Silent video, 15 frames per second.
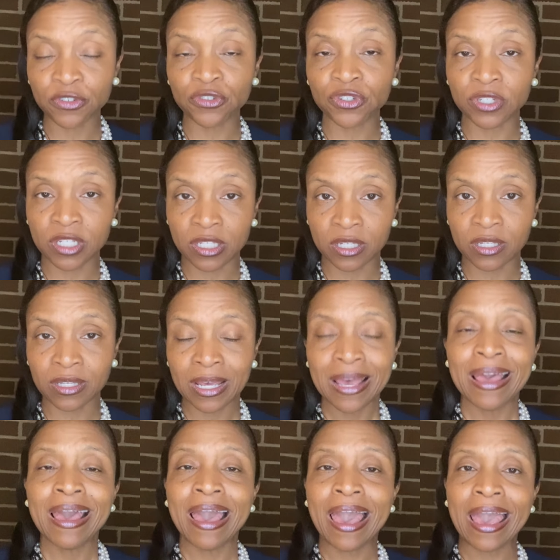or sneezes
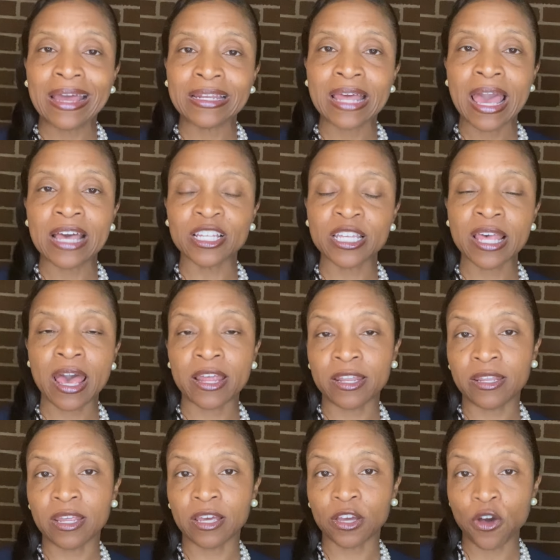and has had
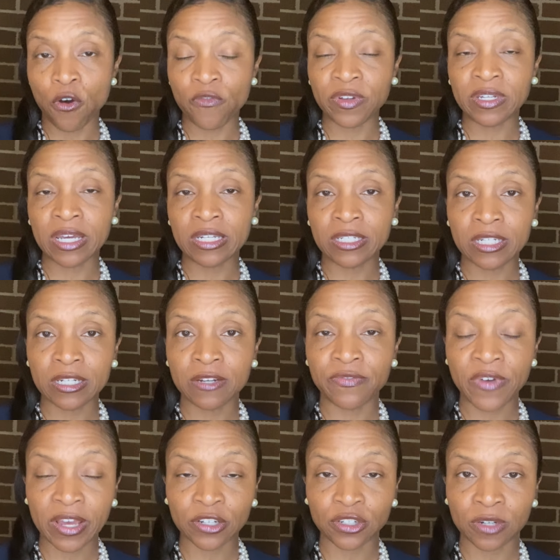a COVID-19
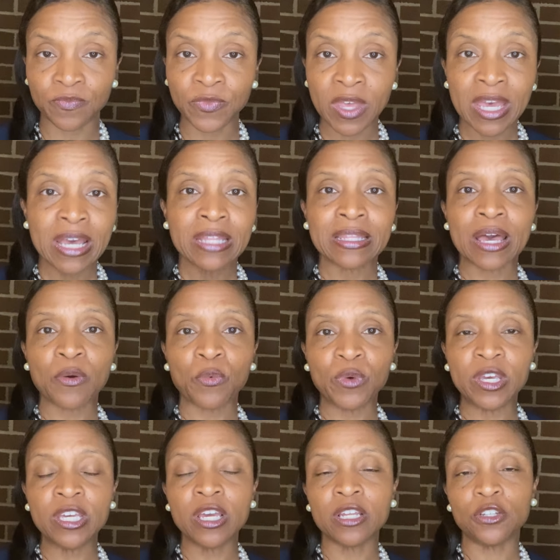infection, that
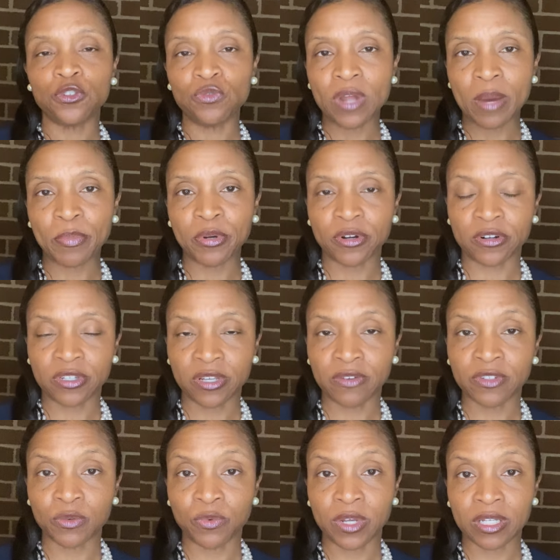we do not put
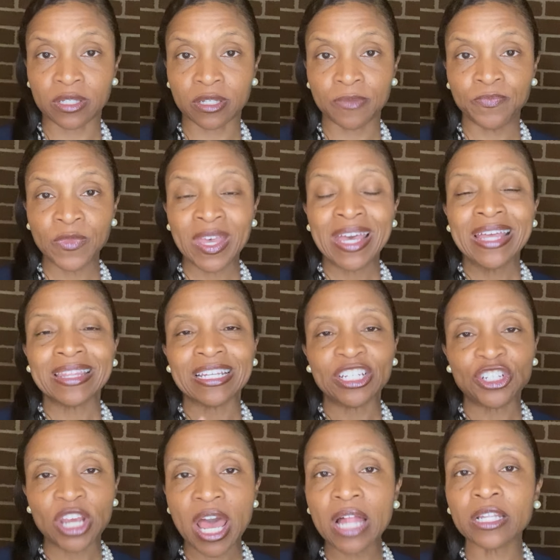ourselves at risk. The
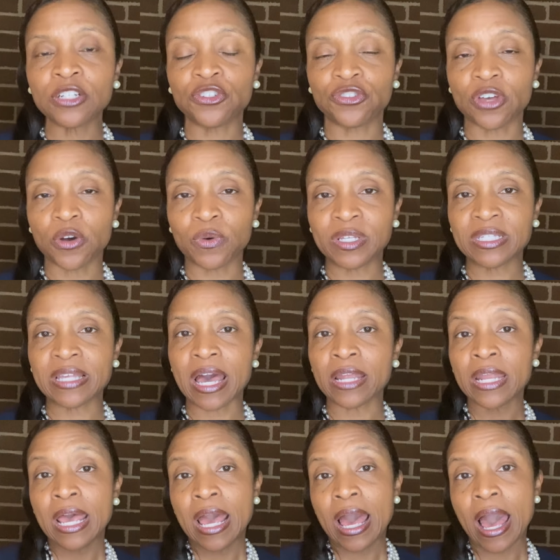challenge, though, is that
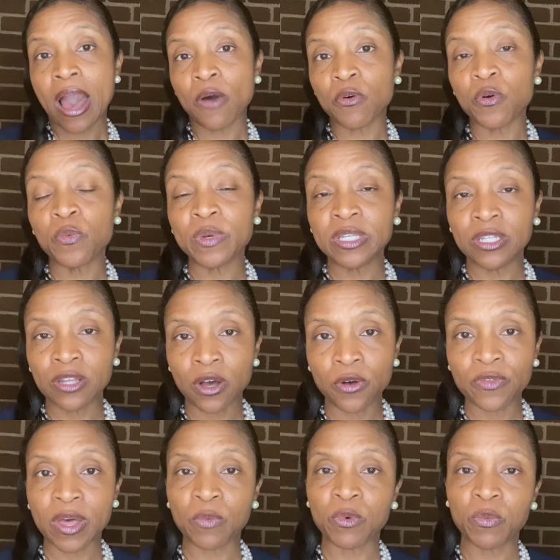how will we know
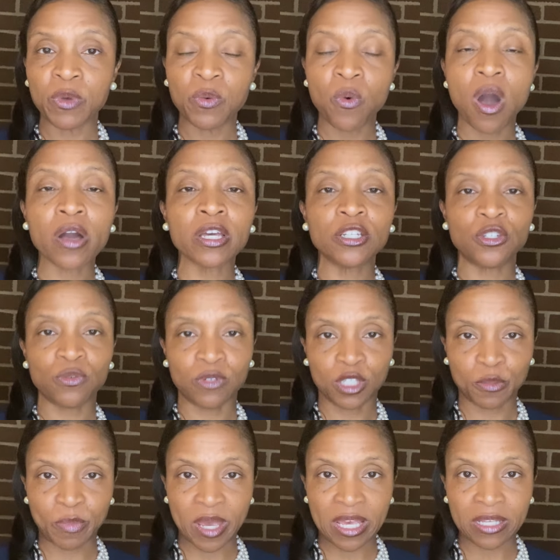that when we walk into a
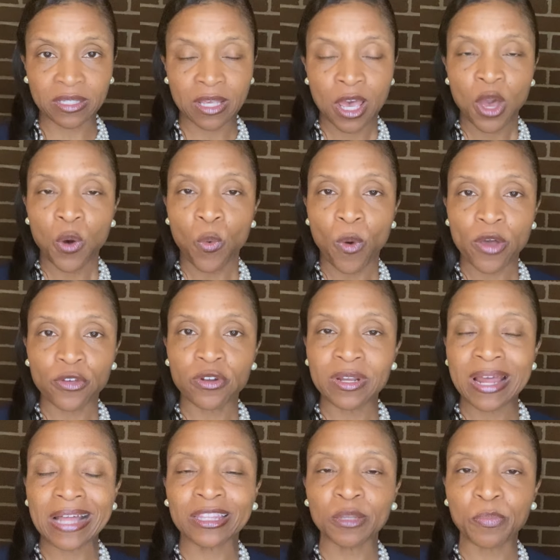space, whether or
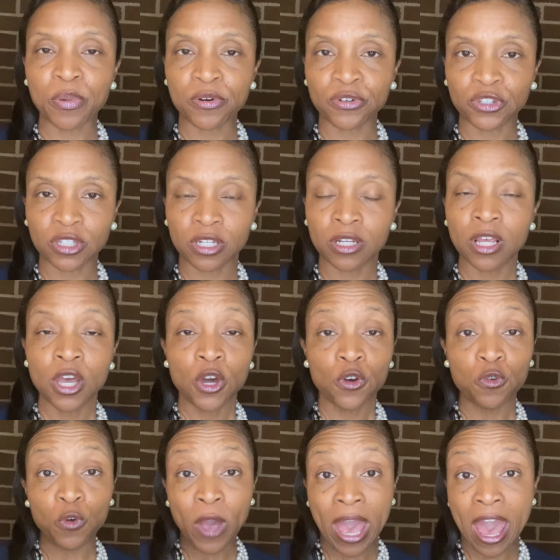not the person
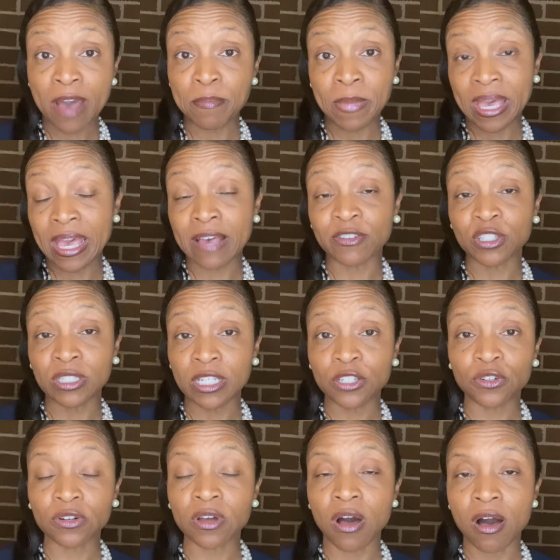who may have sneezed
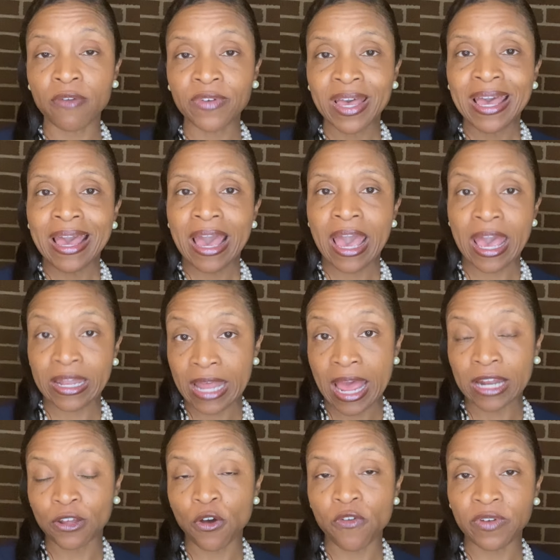or coughed and
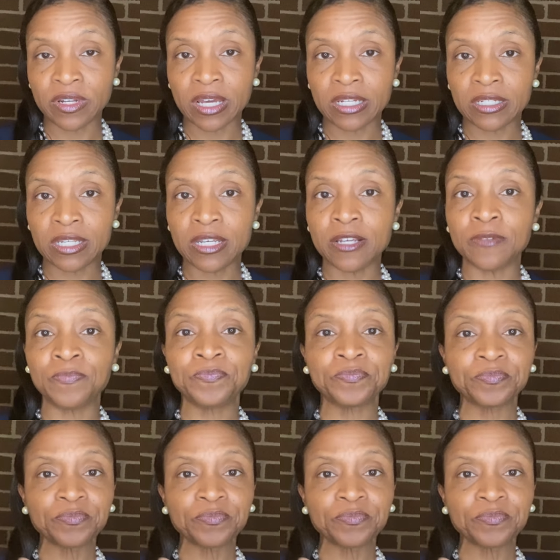had COVID-19,